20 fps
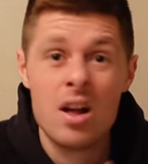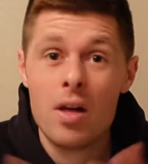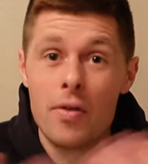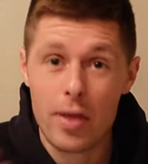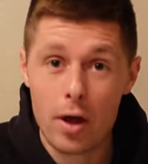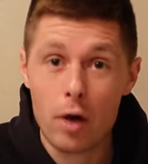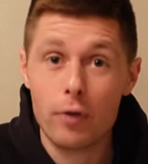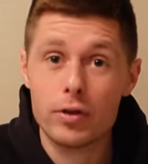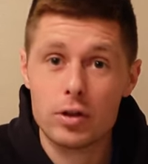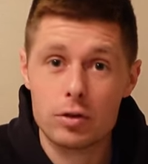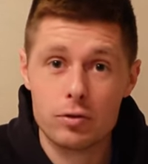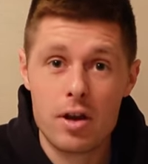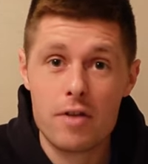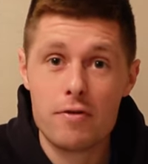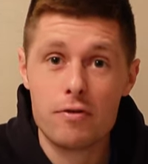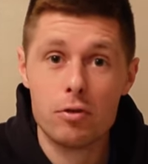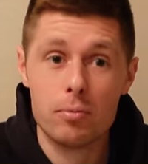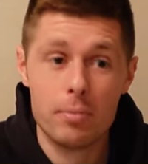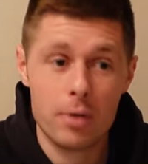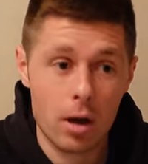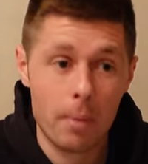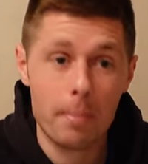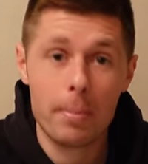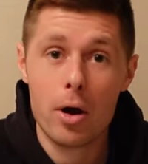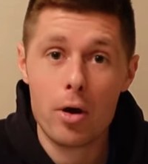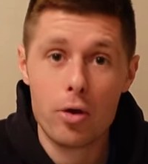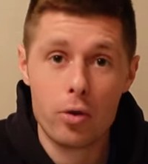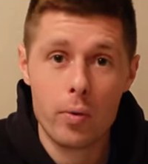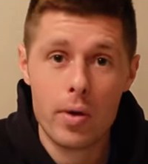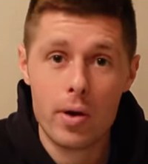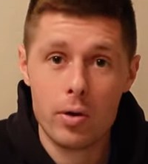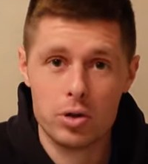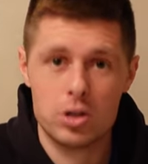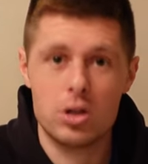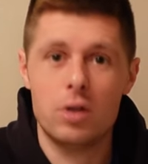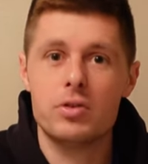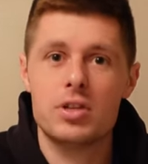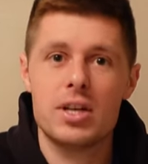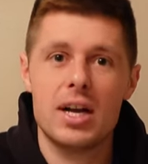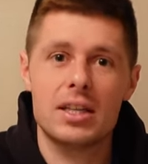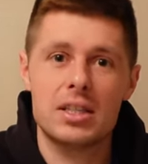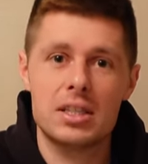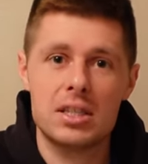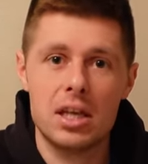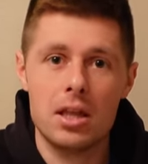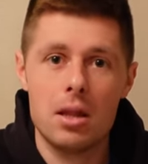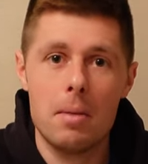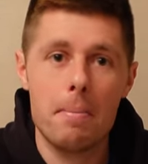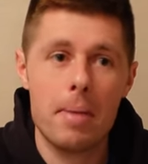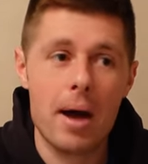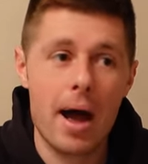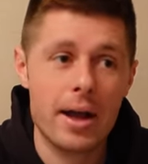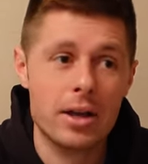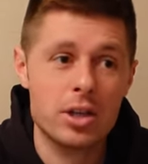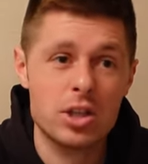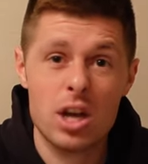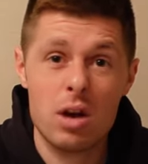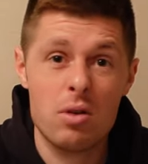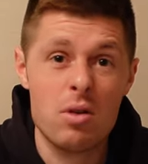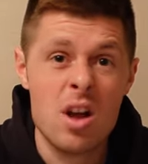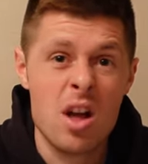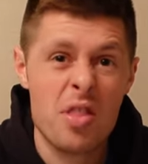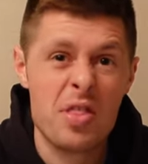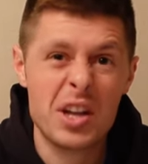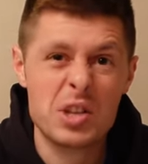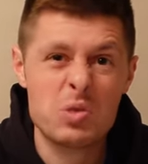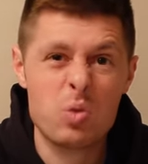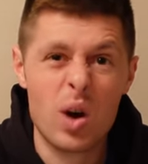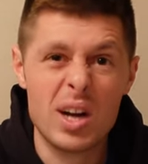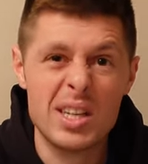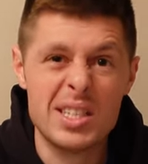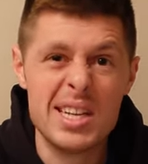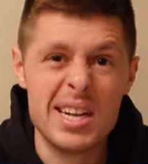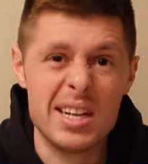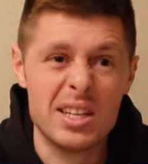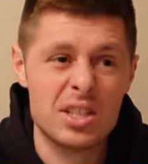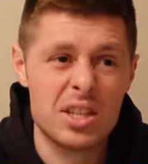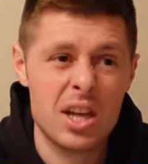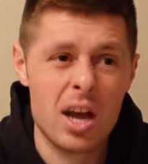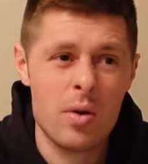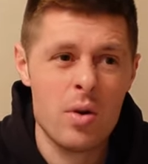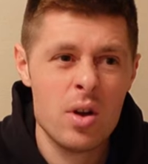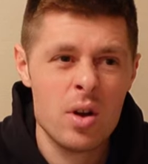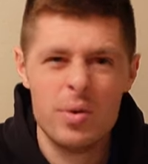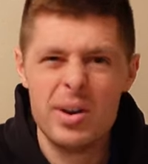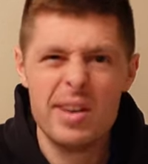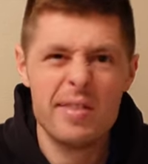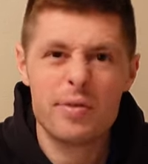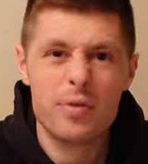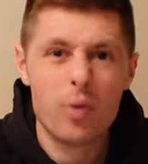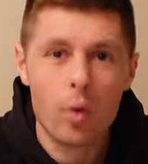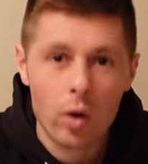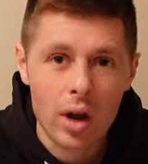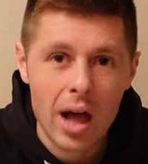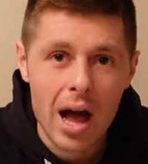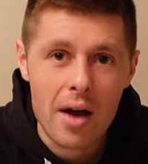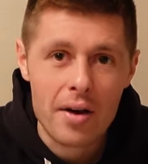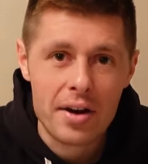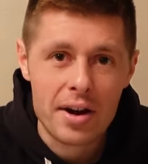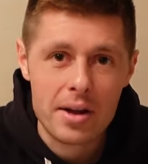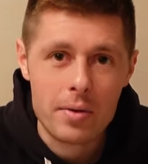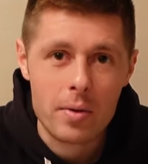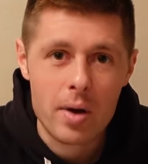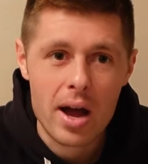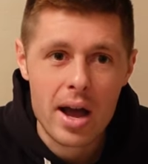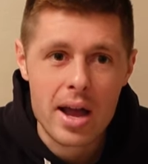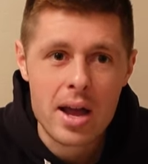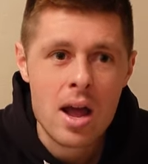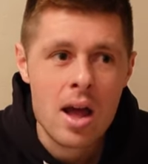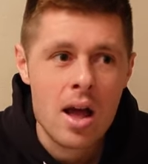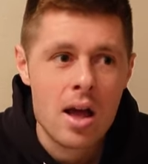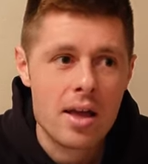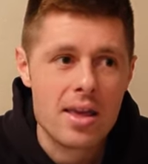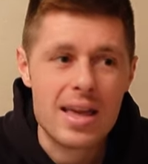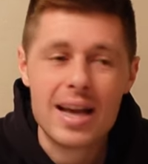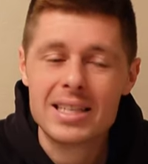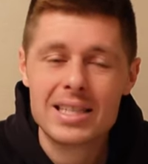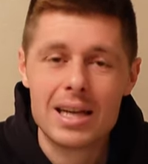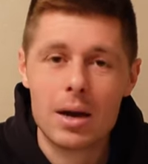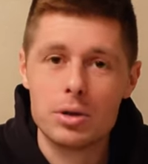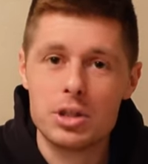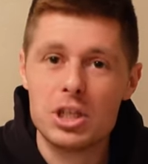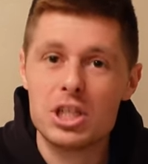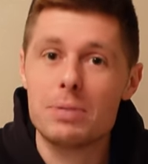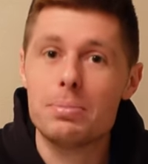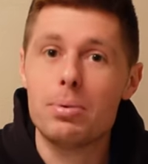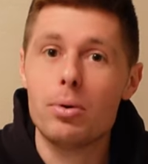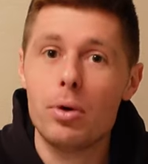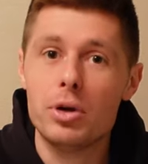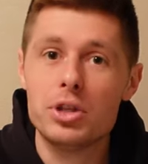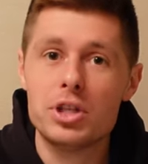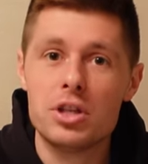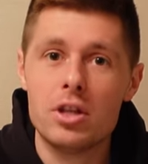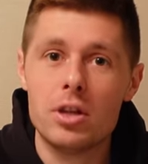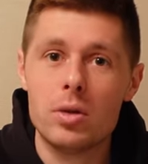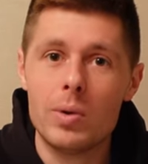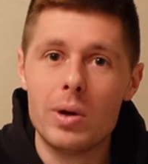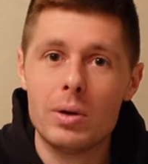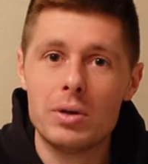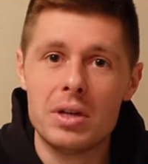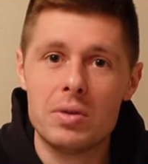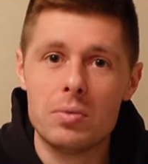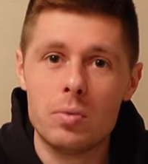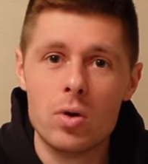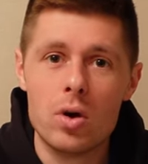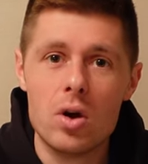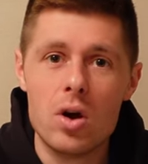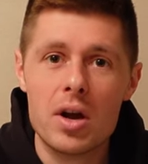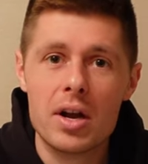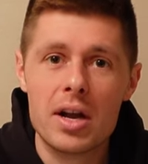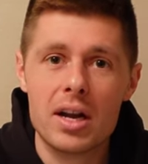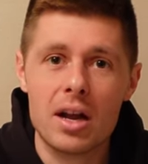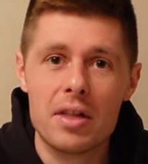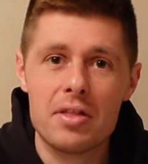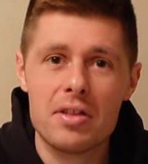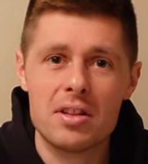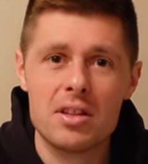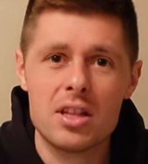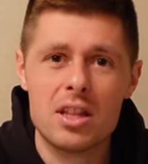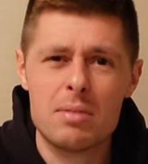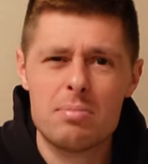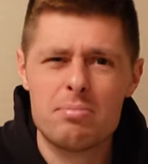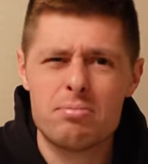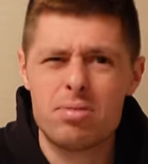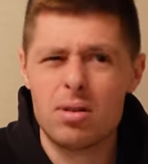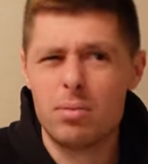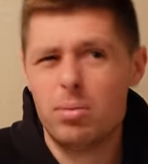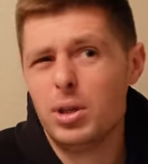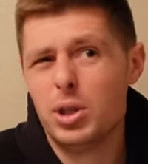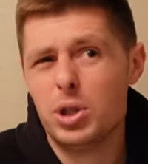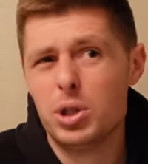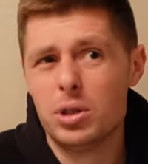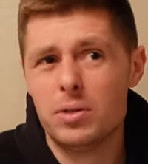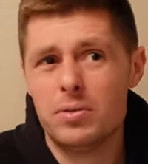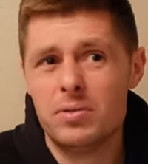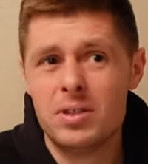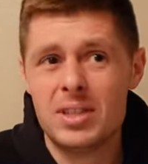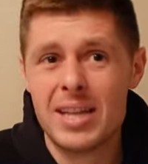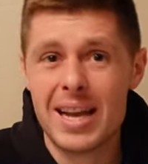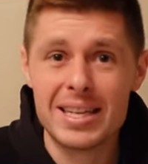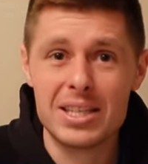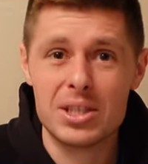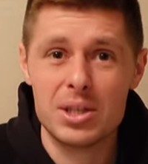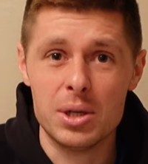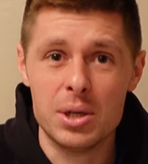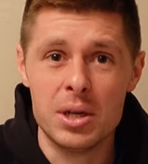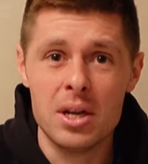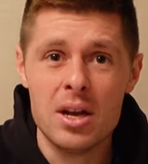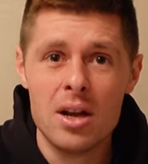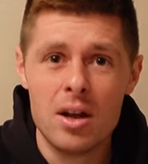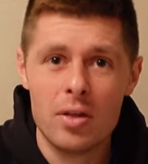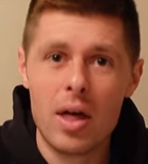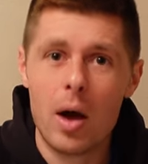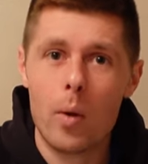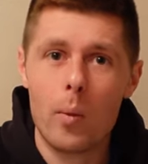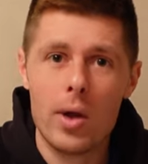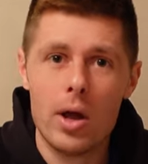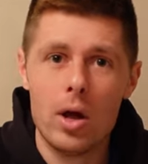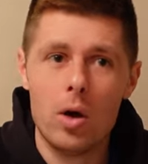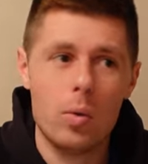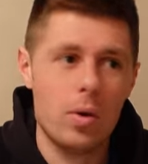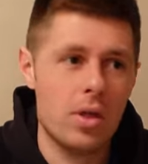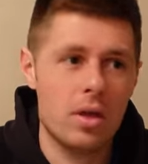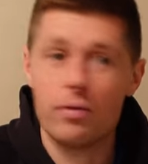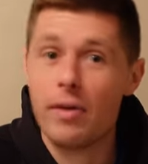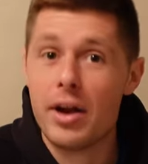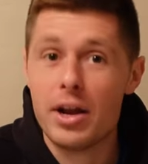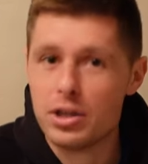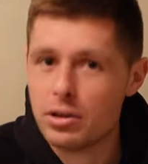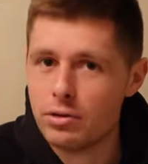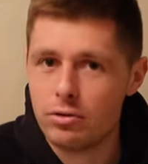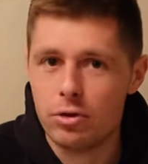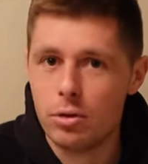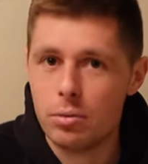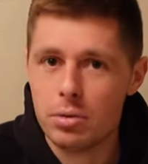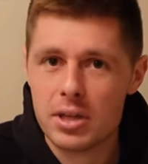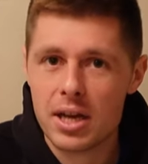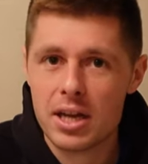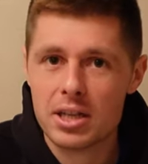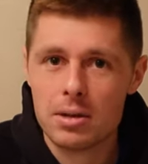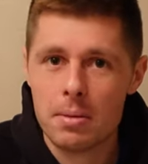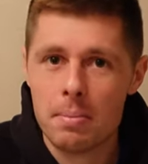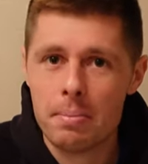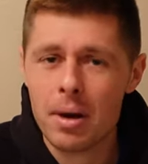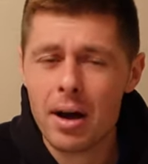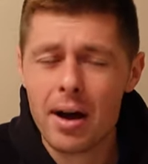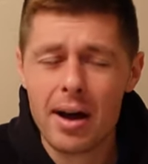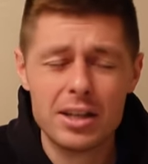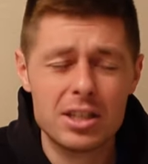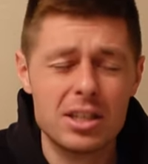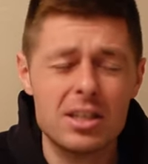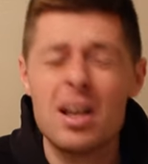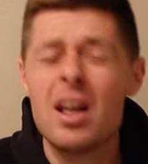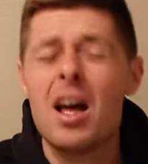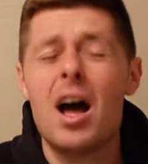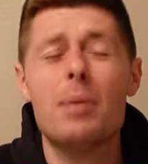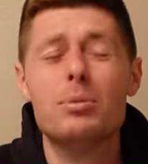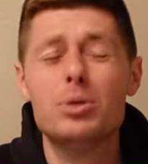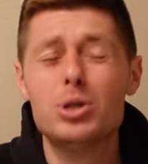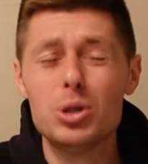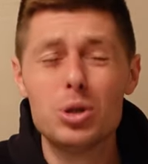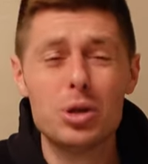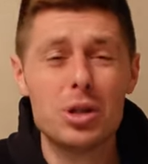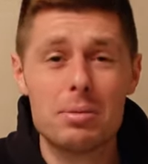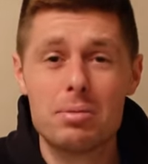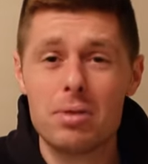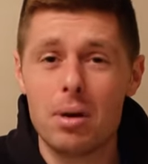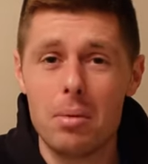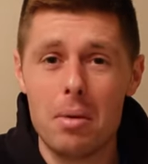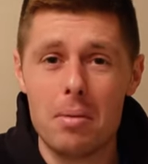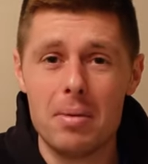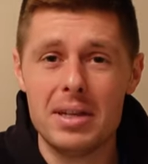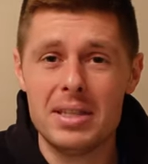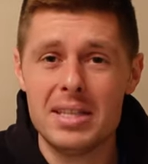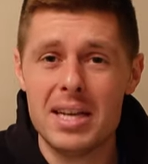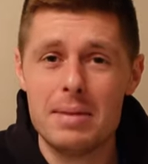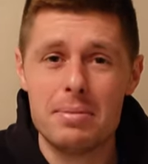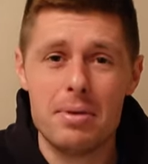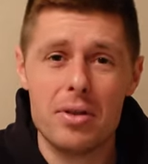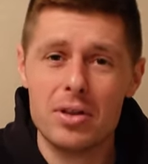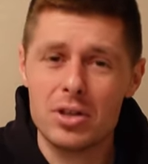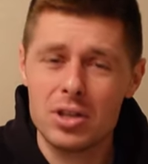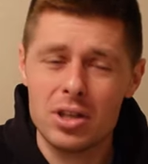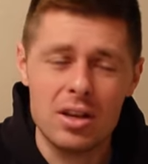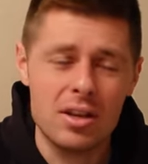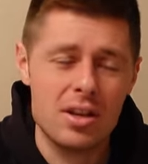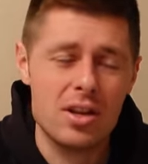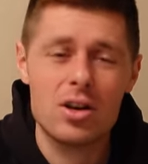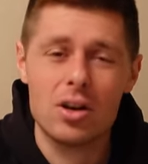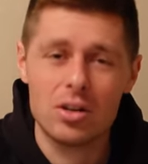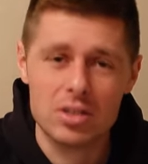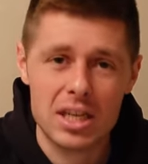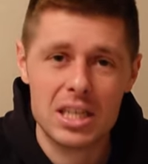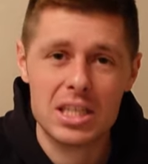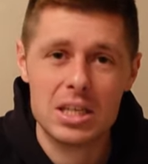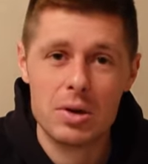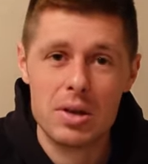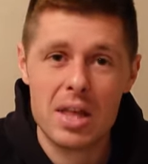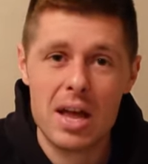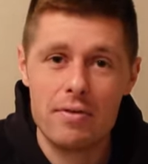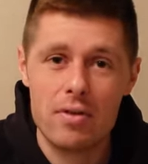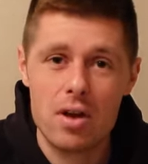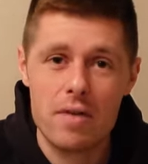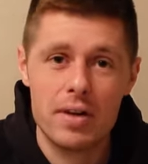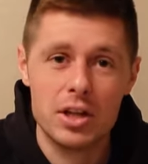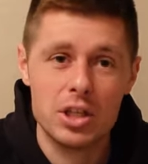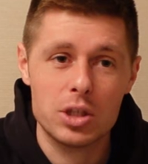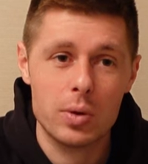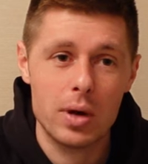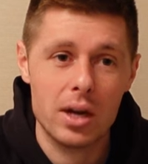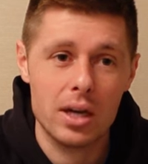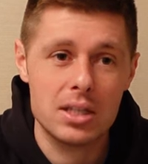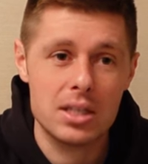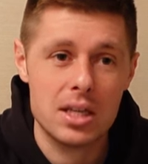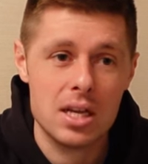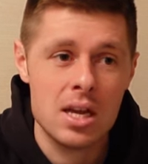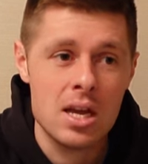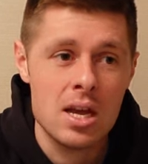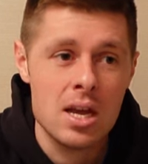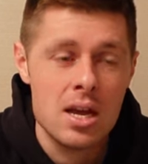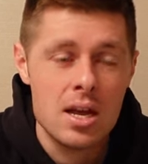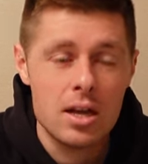They offered to refund me on both wheels, and obviously I had to send them back. So that's what I did. So we didn't fall out in any way. Yes, I was disappointed that the wheel didn't work, and I think that they probably should have tested that wheel with a range of group sets and bikes, and I'm sure they probably did, but you can't test it in every eventuality.